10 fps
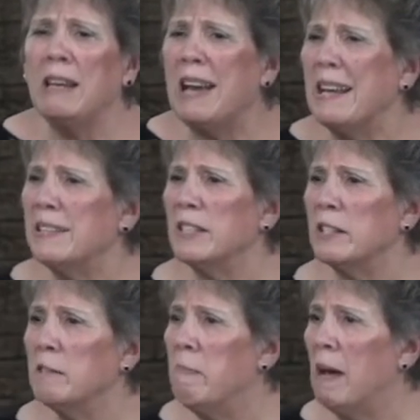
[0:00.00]
God has
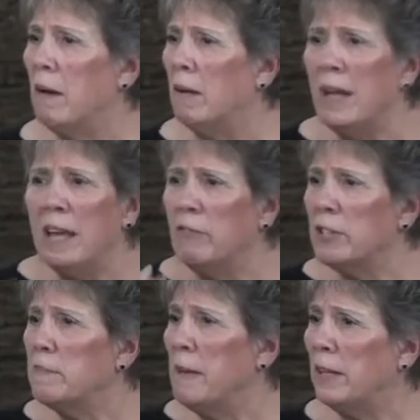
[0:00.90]
a smell.
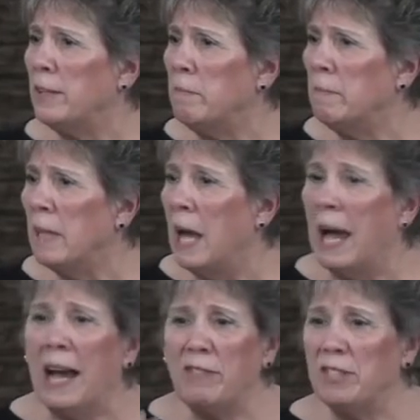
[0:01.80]
Ever smelled him?
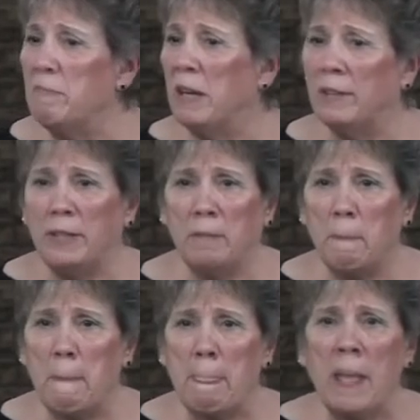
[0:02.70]
I smelled
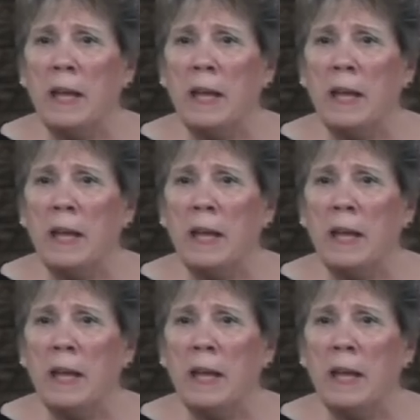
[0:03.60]
him.